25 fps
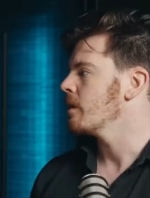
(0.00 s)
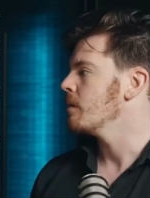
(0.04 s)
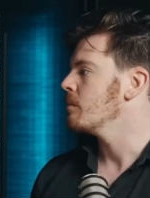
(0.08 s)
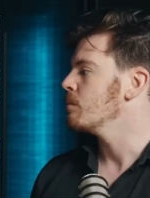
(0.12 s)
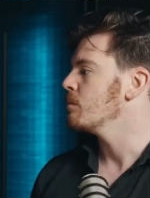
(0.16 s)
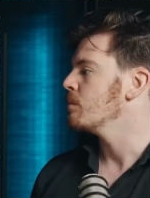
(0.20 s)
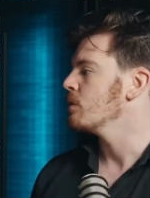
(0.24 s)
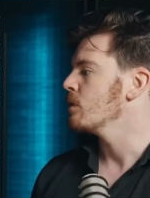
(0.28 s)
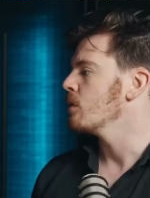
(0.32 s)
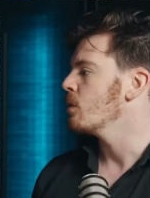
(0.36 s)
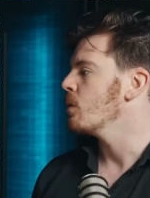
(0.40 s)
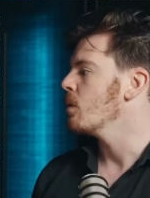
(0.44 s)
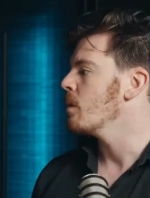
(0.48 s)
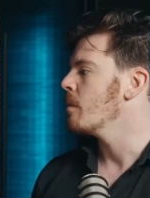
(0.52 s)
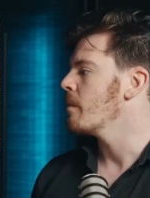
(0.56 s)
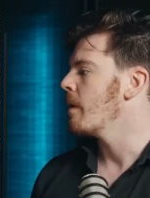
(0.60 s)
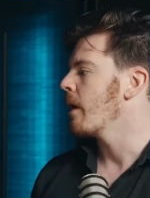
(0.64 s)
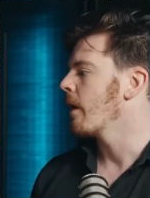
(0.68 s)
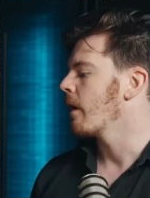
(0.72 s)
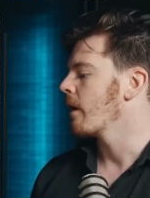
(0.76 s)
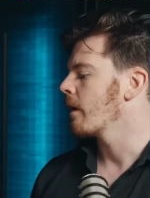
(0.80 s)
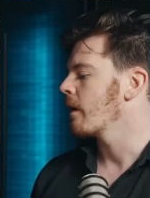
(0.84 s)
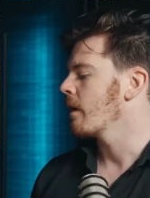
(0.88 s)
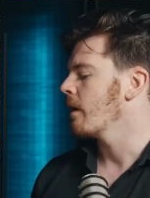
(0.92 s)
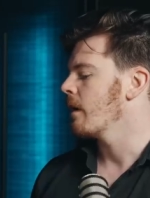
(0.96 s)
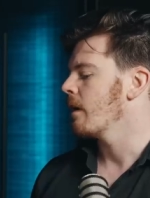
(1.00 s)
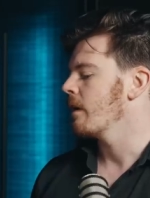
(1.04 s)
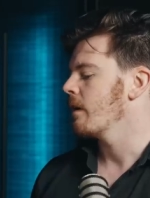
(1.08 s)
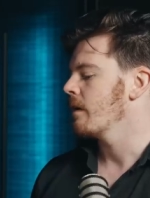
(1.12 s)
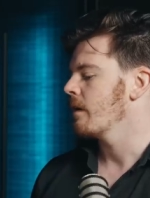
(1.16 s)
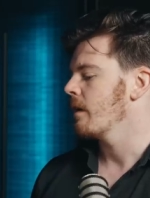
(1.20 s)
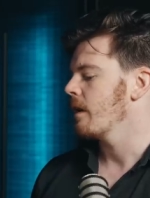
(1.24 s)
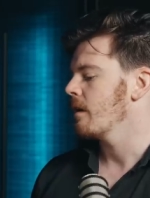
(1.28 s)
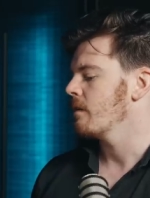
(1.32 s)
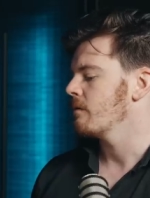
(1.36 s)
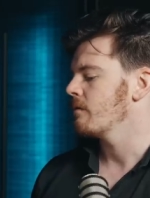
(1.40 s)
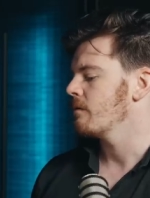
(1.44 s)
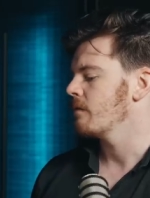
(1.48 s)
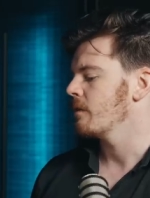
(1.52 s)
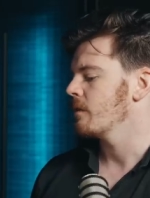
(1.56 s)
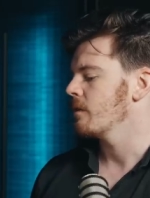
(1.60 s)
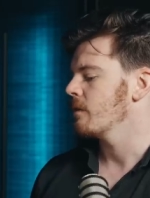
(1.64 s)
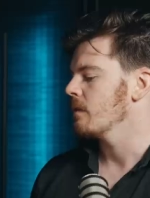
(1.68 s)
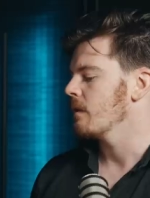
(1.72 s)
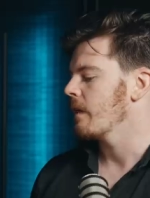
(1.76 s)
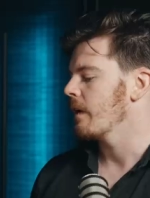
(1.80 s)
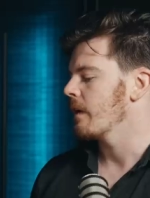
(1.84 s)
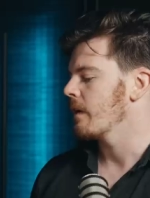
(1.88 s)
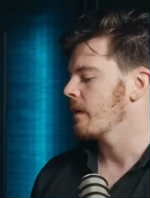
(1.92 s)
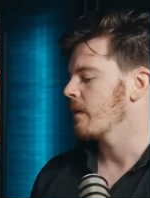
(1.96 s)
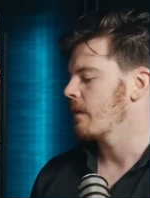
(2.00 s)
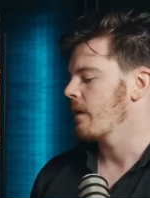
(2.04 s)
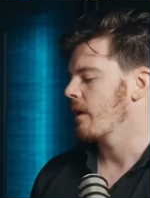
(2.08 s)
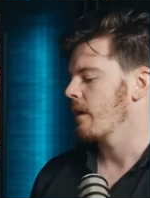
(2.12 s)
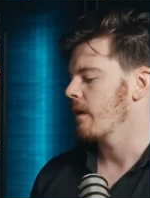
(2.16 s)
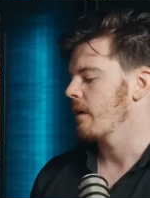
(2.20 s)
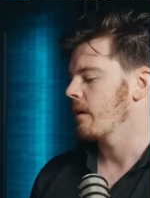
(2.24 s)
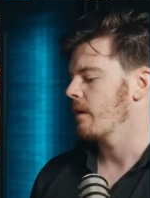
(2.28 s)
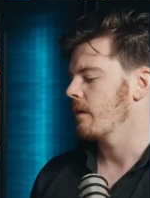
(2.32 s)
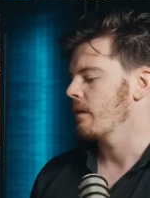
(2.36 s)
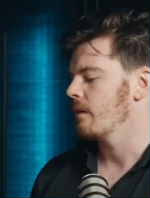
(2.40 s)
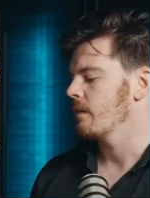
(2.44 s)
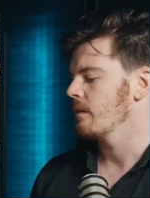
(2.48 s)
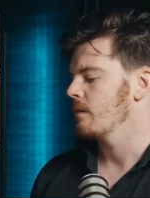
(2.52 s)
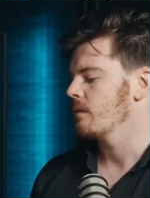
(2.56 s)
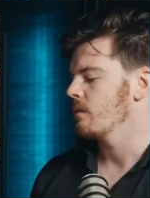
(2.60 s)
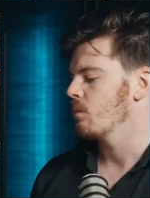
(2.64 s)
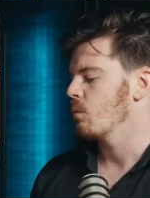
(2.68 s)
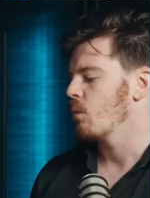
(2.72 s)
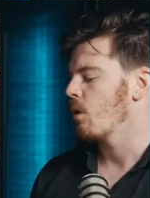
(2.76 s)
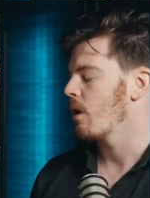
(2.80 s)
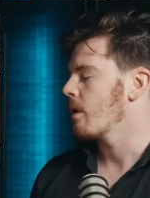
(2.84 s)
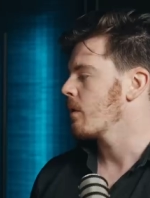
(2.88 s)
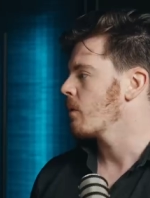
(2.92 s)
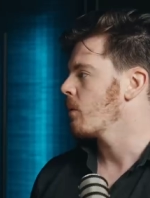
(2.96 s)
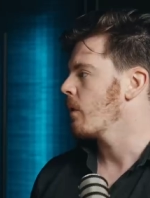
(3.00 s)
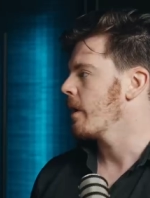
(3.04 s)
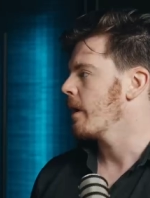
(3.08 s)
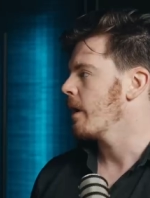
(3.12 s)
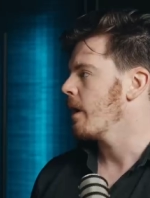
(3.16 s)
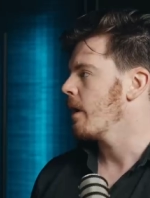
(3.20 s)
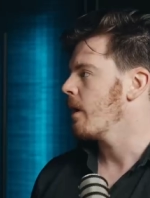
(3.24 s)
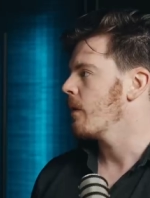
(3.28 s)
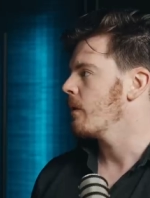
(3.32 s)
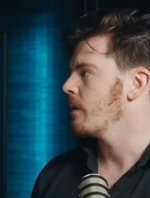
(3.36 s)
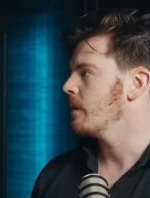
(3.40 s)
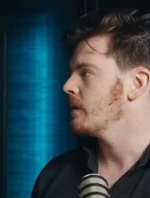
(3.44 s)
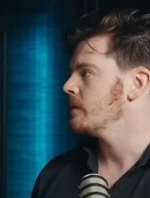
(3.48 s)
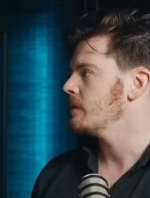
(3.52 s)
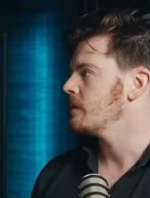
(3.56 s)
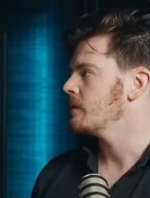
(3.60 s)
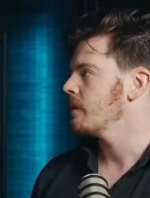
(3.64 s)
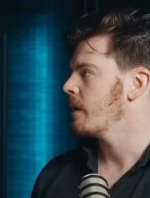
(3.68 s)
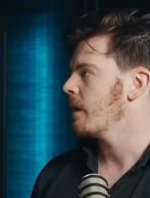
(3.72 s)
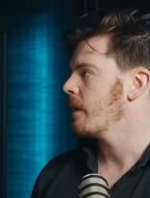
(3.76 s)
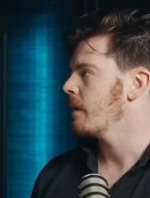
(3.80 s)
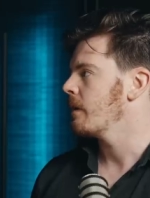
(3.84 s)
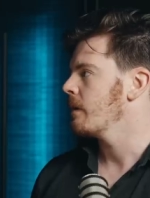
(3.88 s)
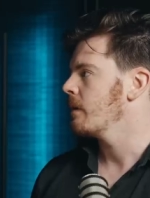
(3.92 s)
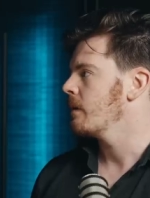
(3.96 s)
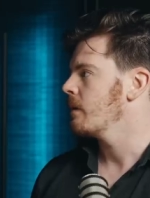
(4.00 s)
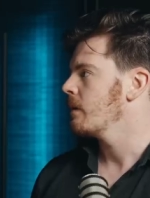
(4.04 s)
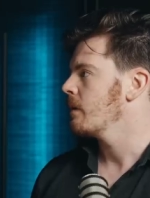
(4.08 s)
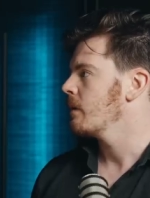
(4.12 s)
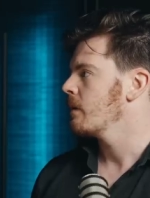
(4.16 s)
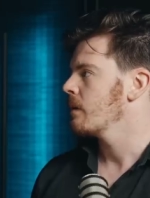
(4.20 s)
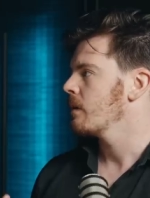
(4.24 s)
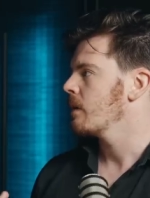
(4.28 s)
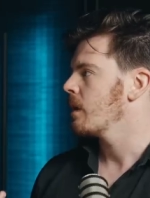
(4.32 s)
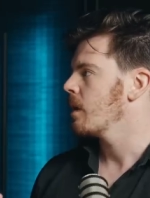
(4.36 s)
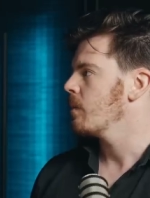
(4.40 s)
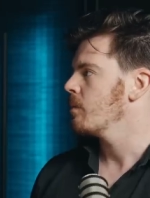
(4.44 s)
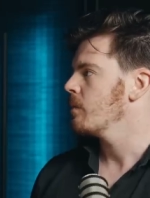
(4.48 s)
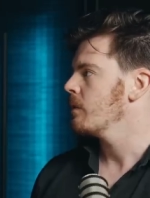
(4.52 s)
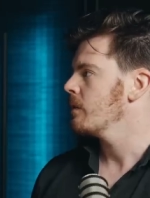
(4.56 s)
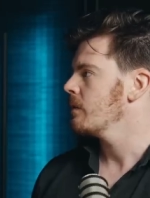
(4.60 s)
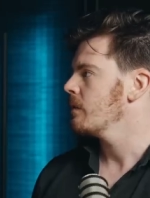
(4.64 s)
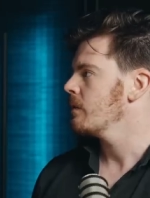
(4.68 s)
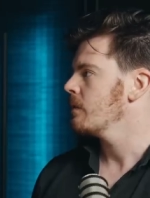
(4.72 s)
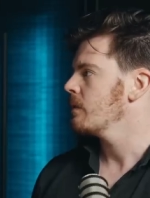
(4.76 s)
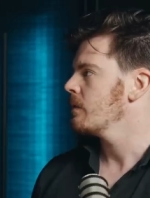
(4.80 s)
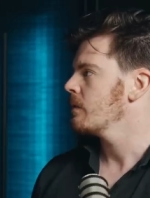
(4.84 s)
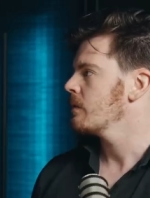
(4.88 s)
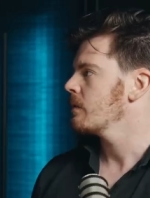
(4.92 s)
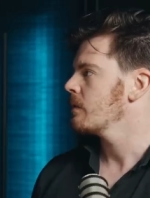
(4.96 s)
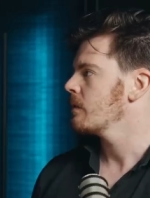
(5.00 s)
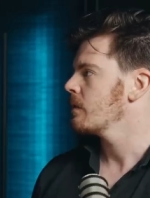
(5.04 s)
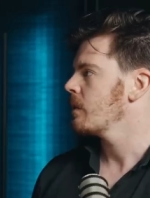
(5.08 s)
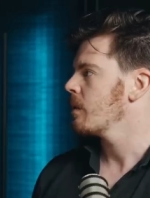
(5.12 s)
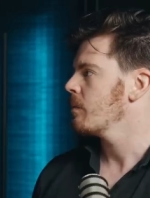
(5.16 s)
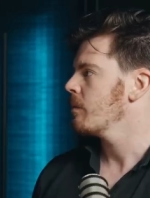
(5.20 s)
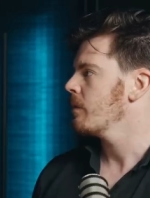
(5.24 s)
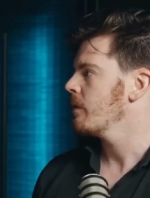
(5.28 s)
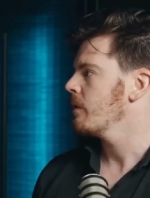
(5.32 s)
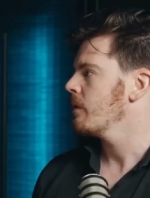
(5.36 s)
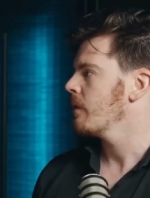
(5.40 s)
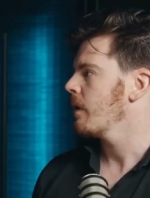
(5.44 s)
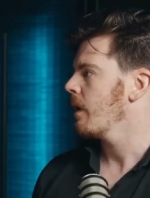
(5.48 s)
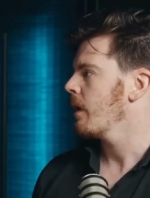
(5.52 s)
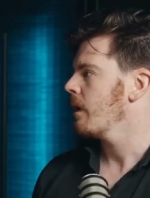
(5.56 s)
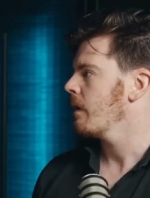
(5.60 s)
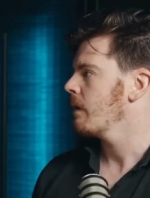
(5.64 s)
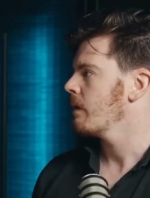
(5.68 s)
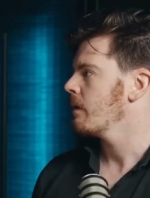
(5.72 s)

in blue America and feel like they want a way out and say, come to come to the UK.